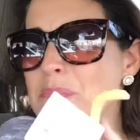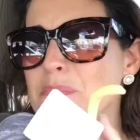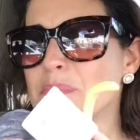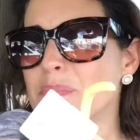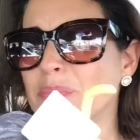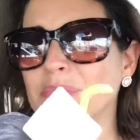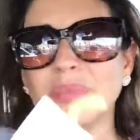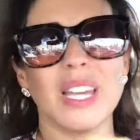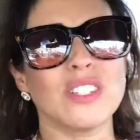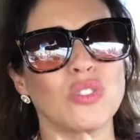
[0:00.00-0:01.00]
to
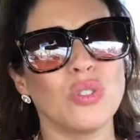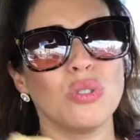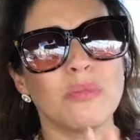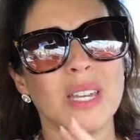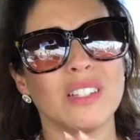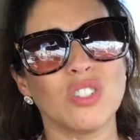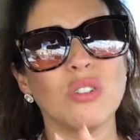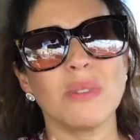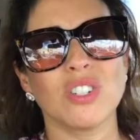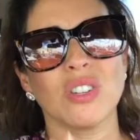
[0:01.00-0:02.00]
get too
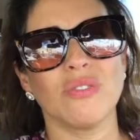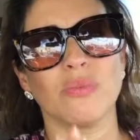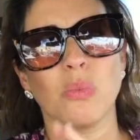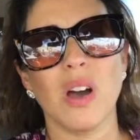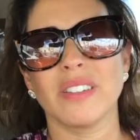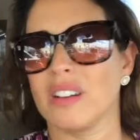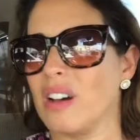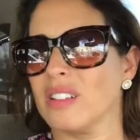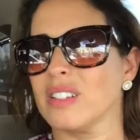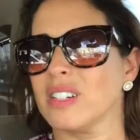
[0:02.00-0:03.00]
much of one
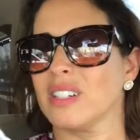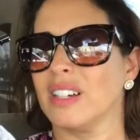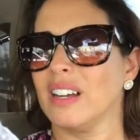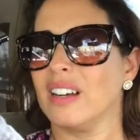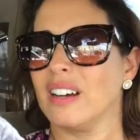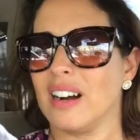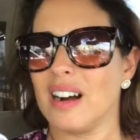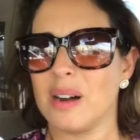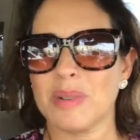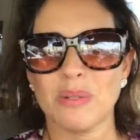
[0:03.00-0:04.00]
color.
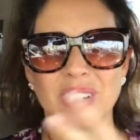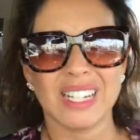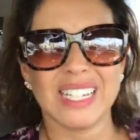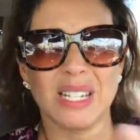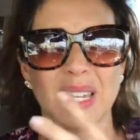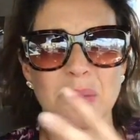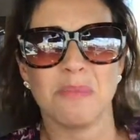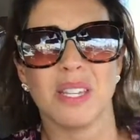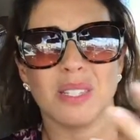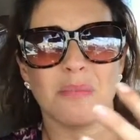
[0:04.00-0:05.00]
I want to kind of like
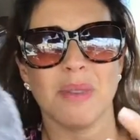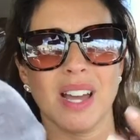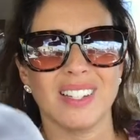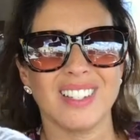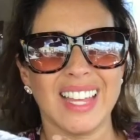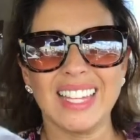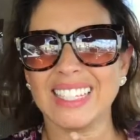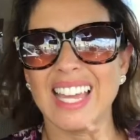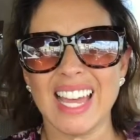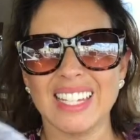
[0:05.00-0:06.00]
mix and match. And
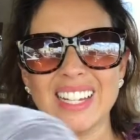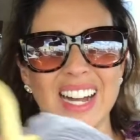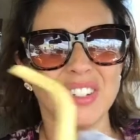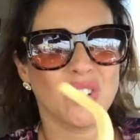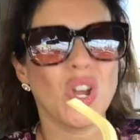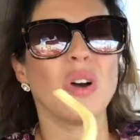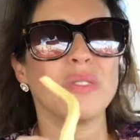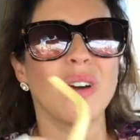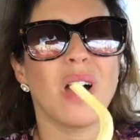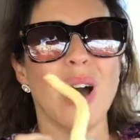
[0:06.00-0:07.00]
again, I don't
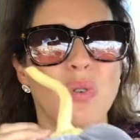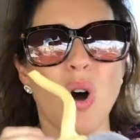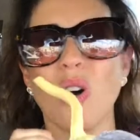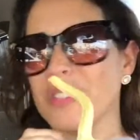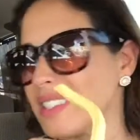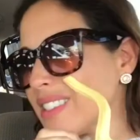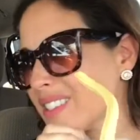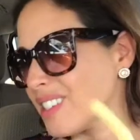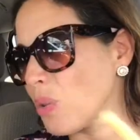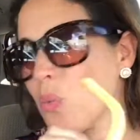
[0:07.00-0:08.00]
know how all this is
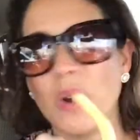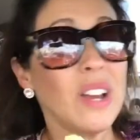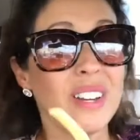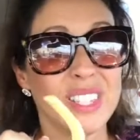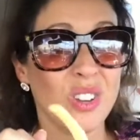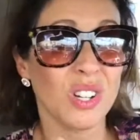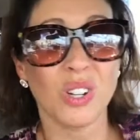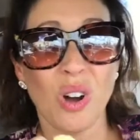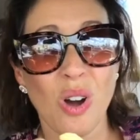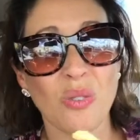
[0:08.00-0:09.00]
gonna, where it's gonna
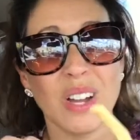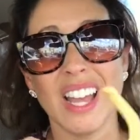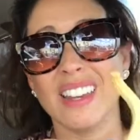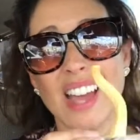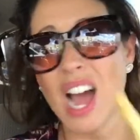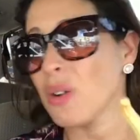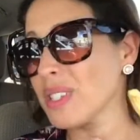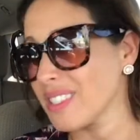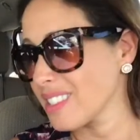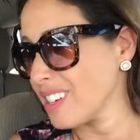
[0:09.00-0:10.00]
go and how
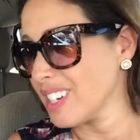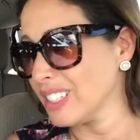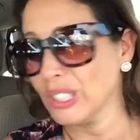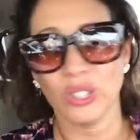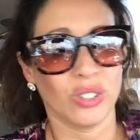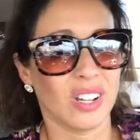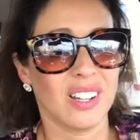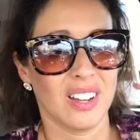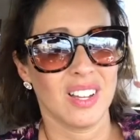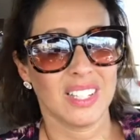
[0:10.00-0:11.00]
it's gonna look
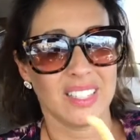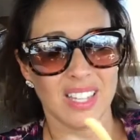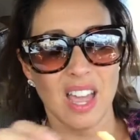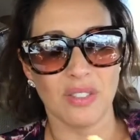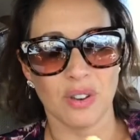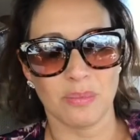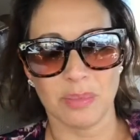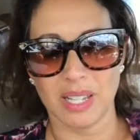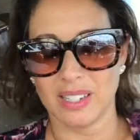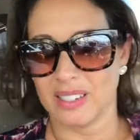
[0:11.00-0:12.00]
together,
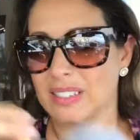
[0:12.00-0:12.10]
but